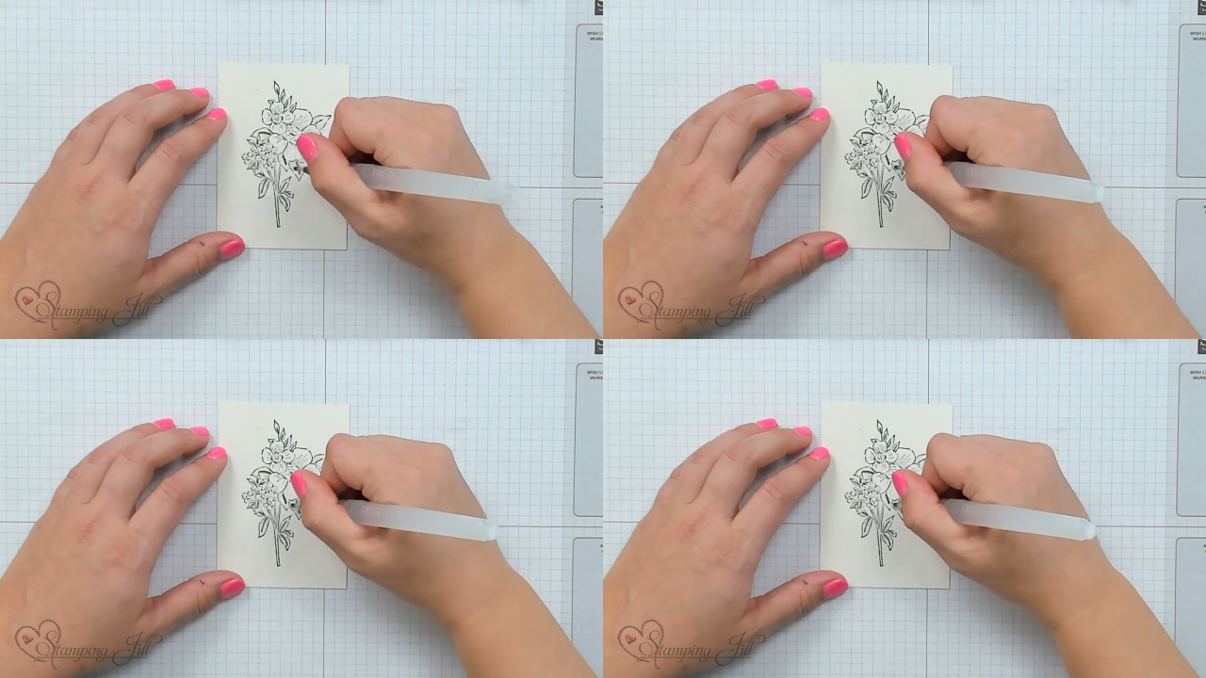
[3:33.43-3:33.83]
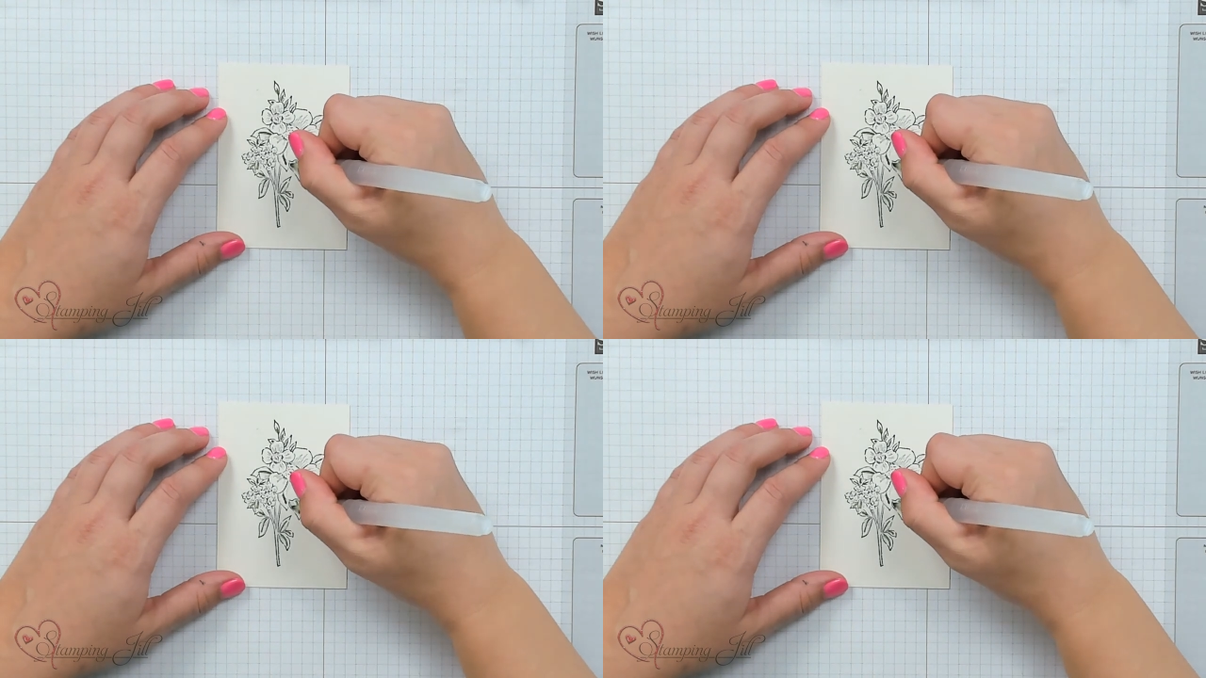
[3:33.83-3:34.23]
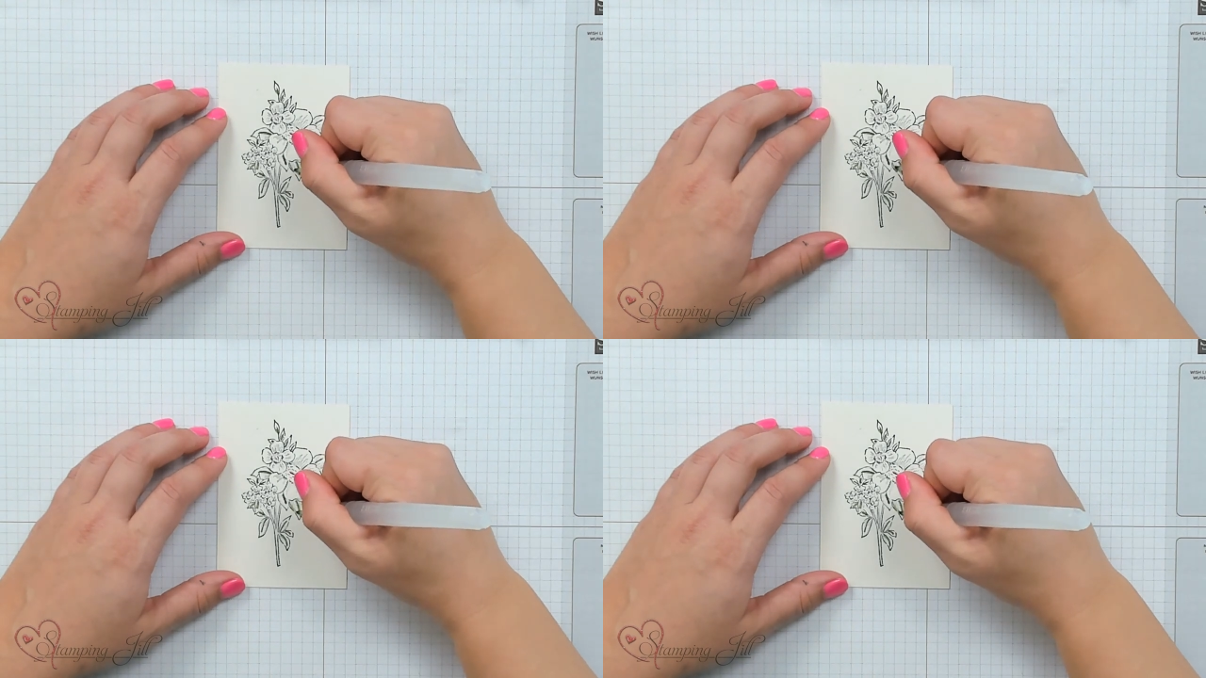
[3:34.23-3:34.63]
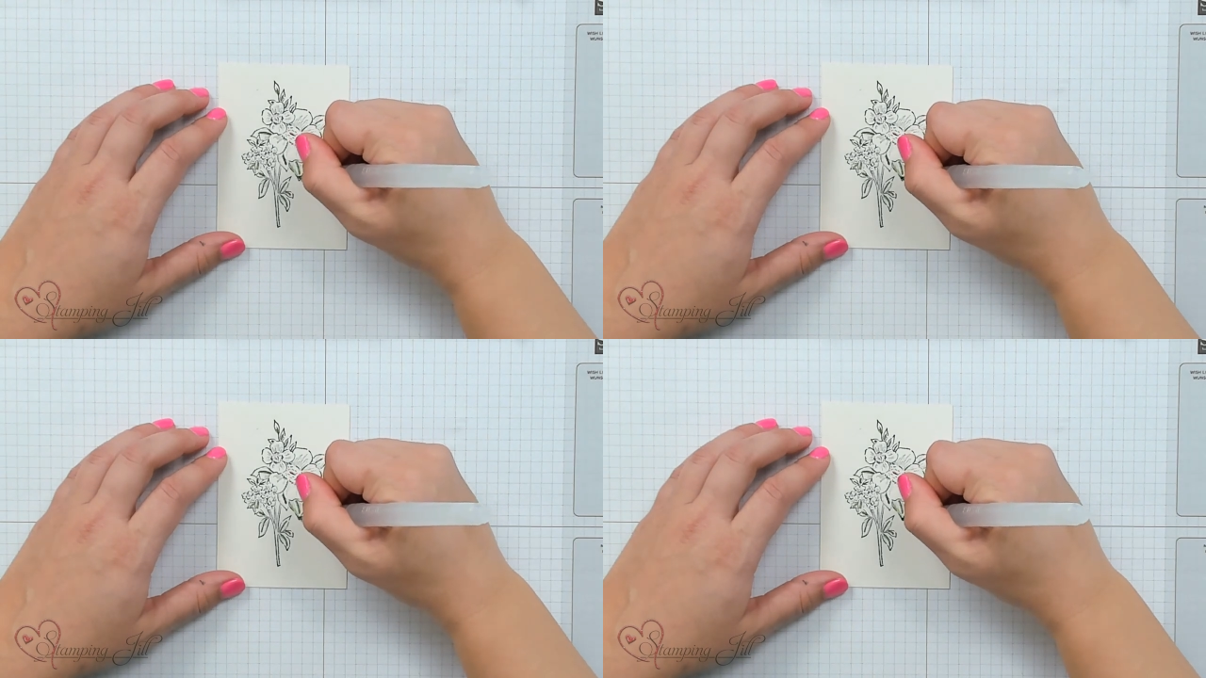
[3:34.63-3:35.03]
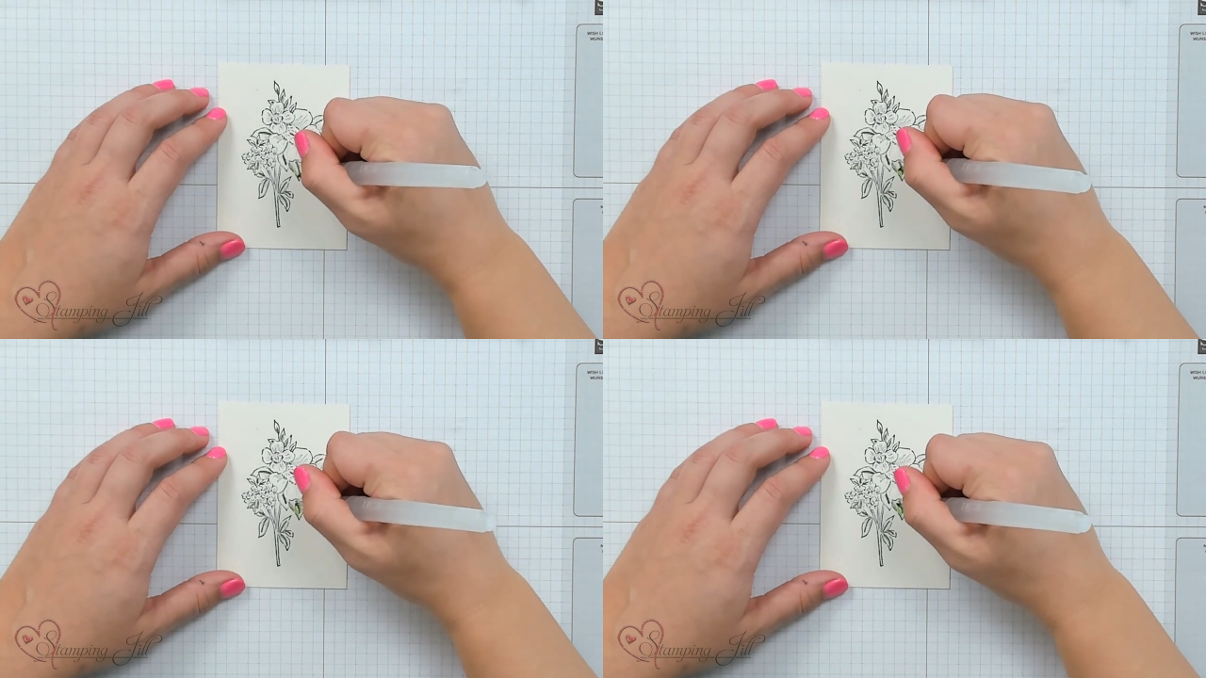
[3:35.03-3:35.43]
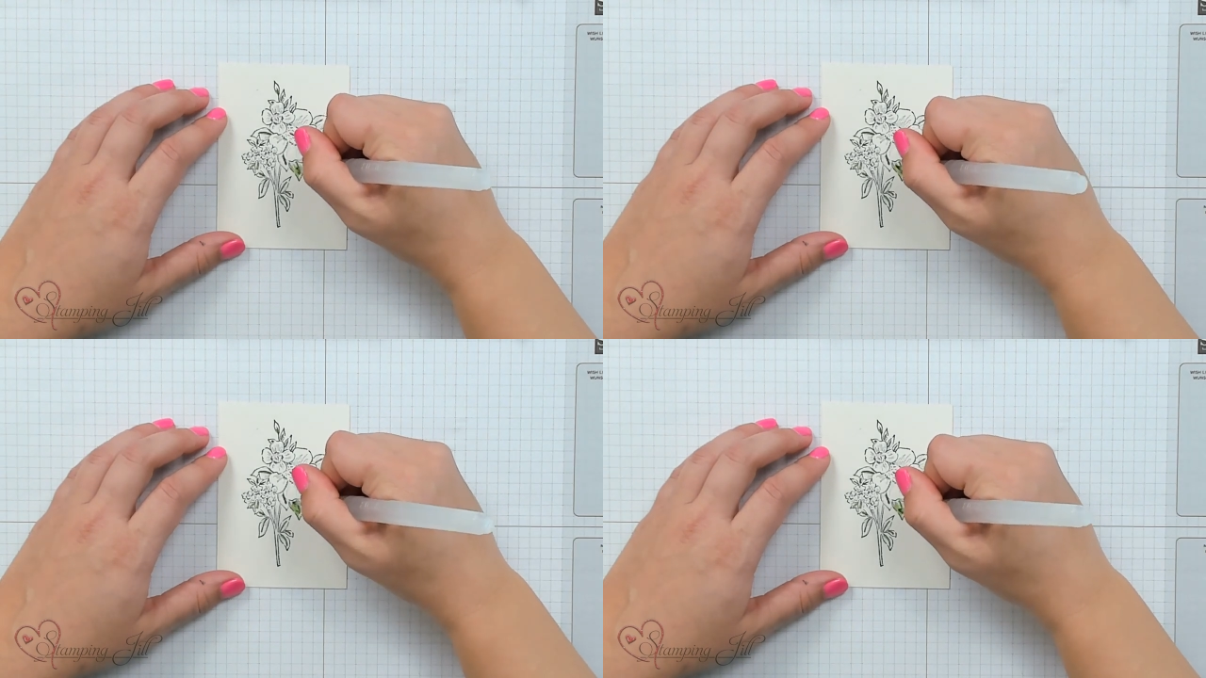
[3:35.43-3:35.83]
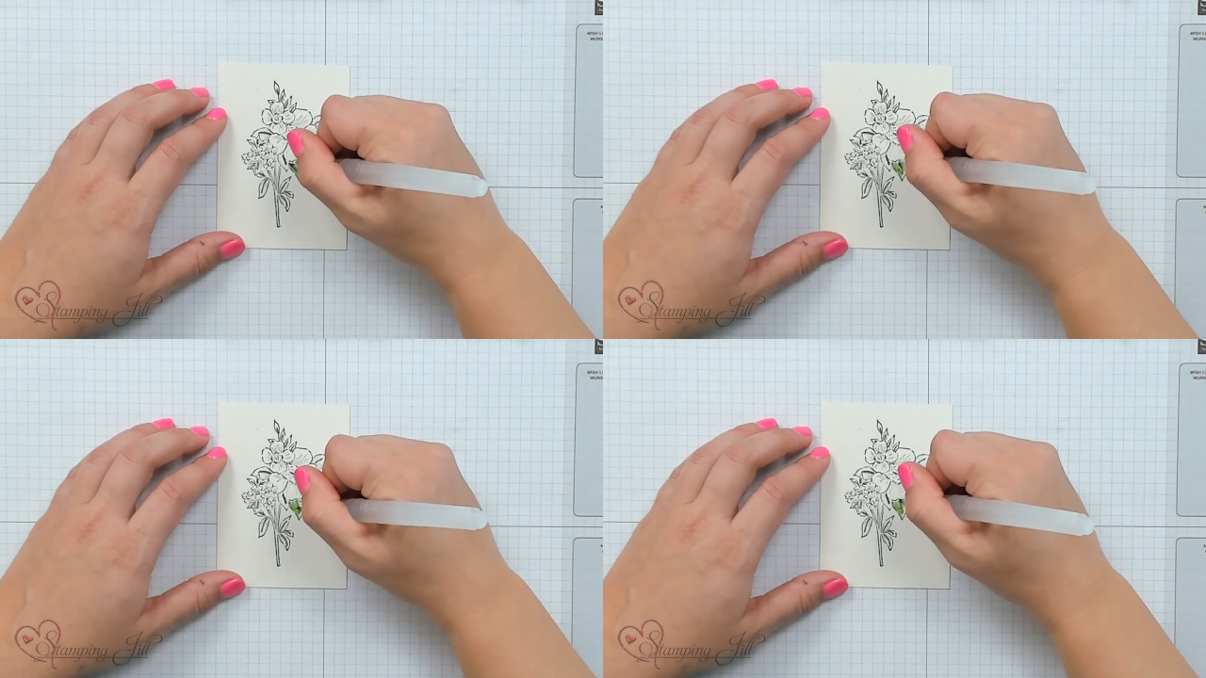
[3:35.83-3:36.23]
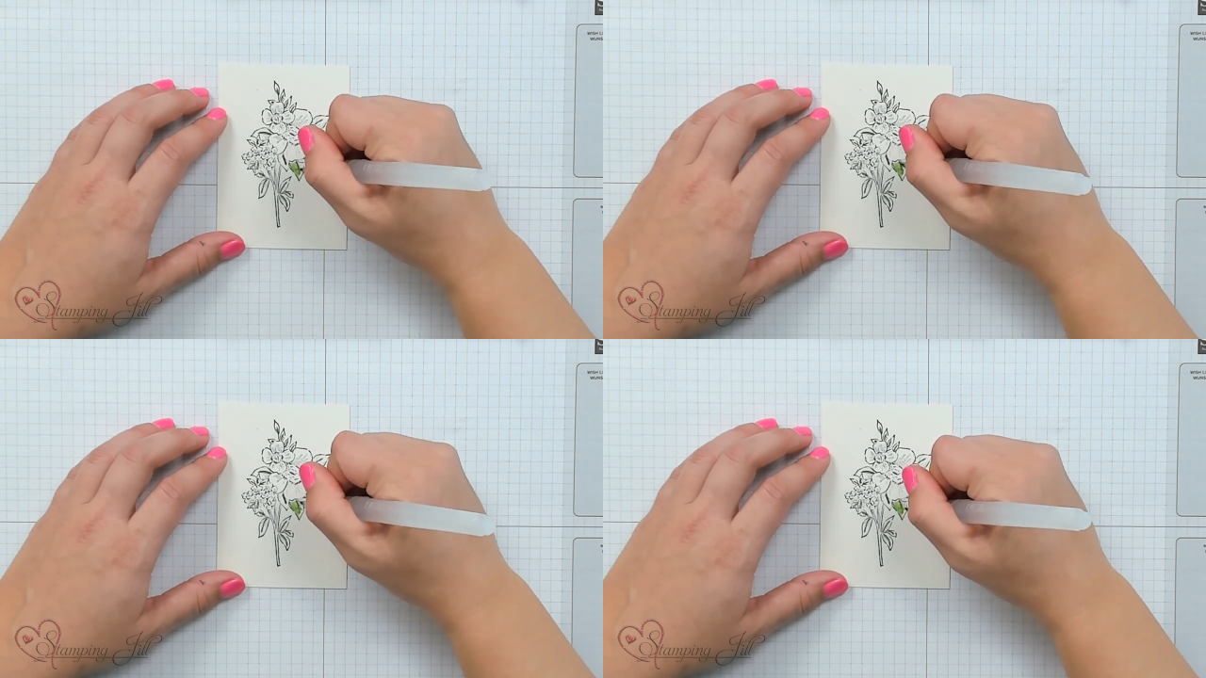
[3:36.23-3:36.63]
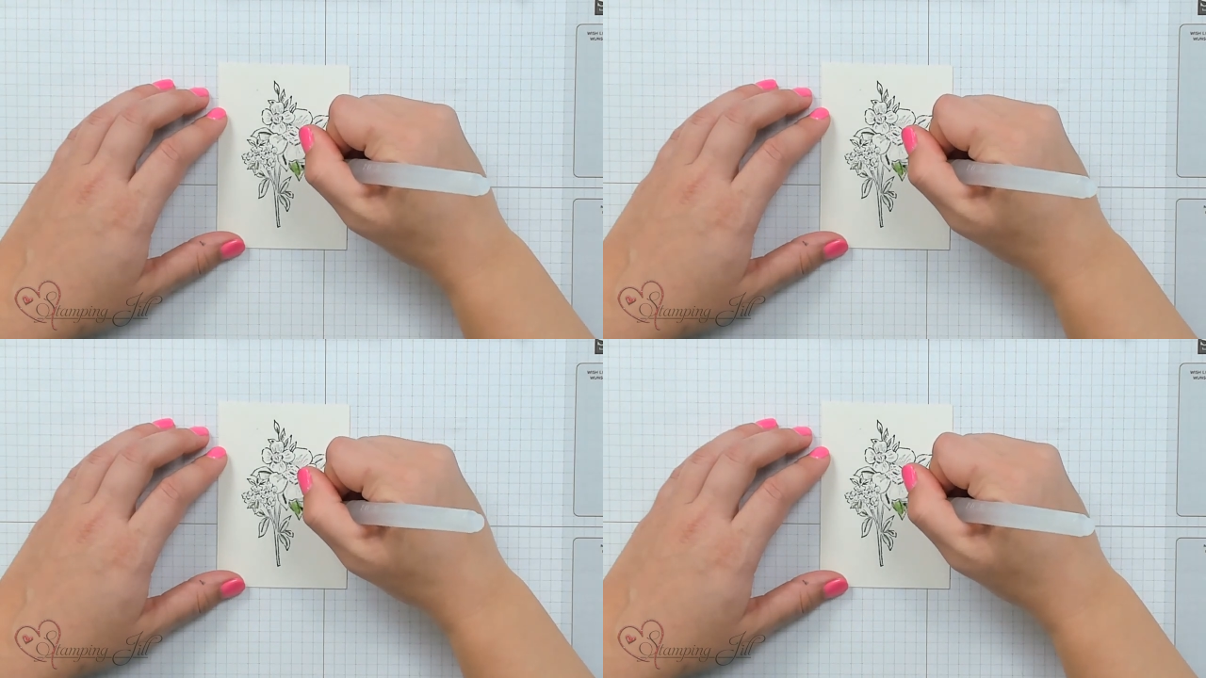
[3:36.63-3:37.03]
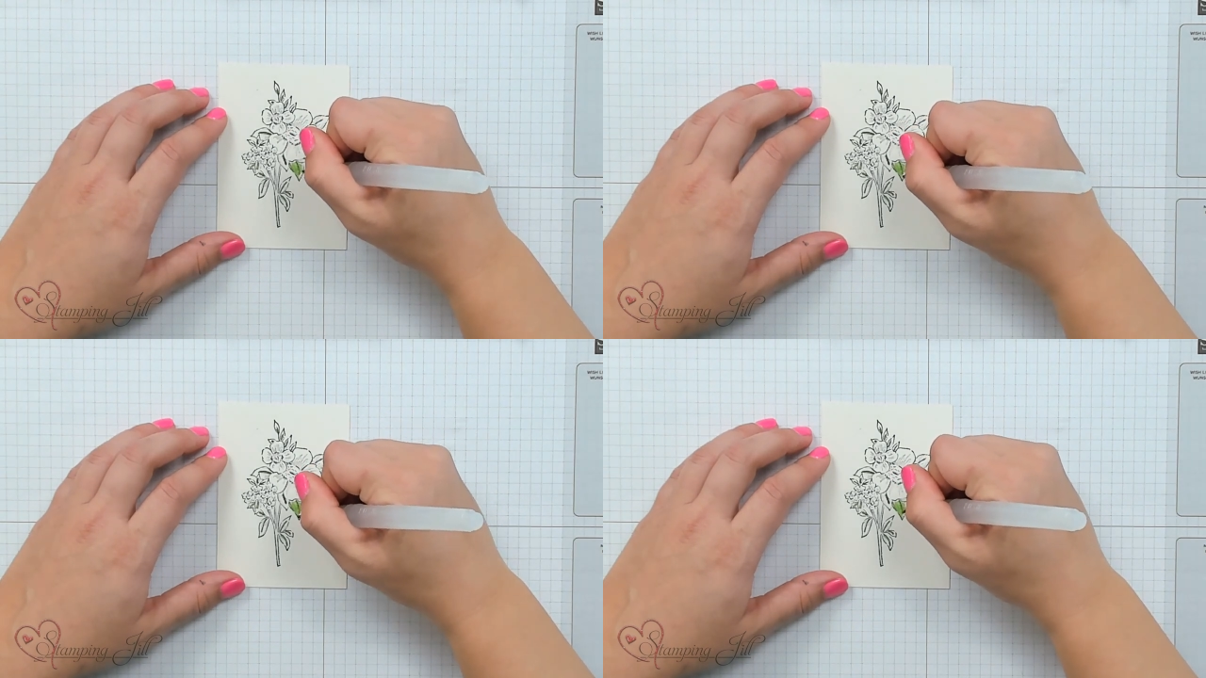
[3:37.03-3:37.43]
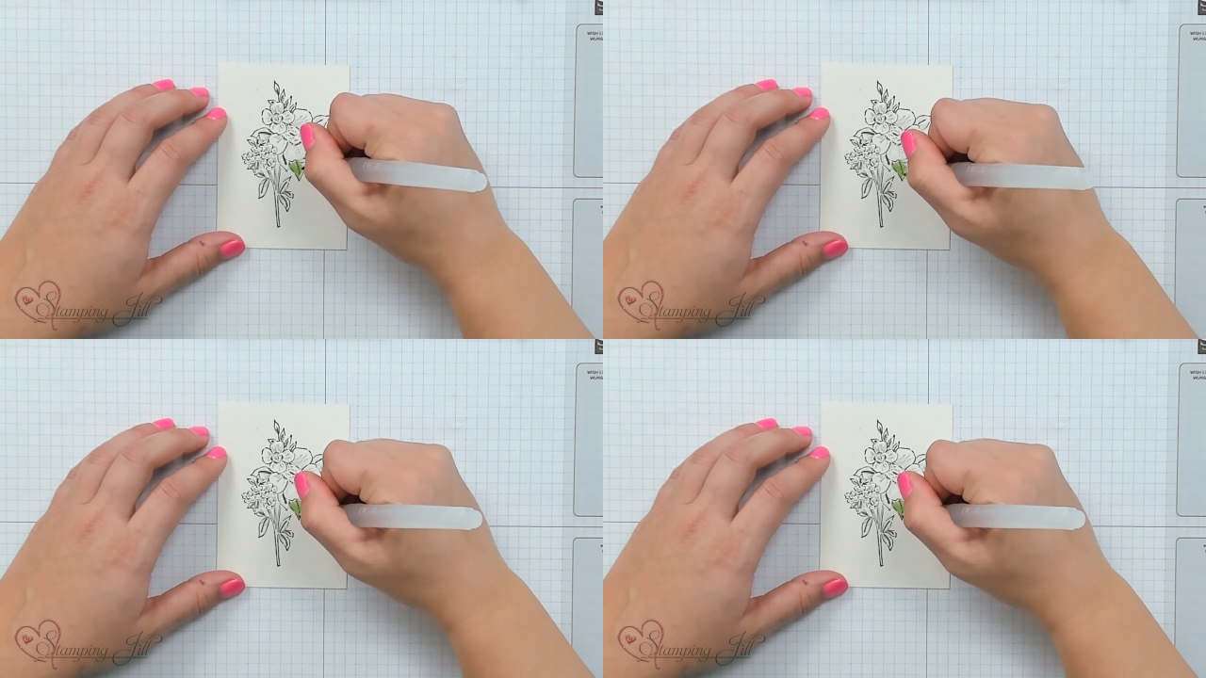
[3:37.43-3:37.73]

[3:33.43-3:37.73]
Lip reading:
[unreadable: no face in view]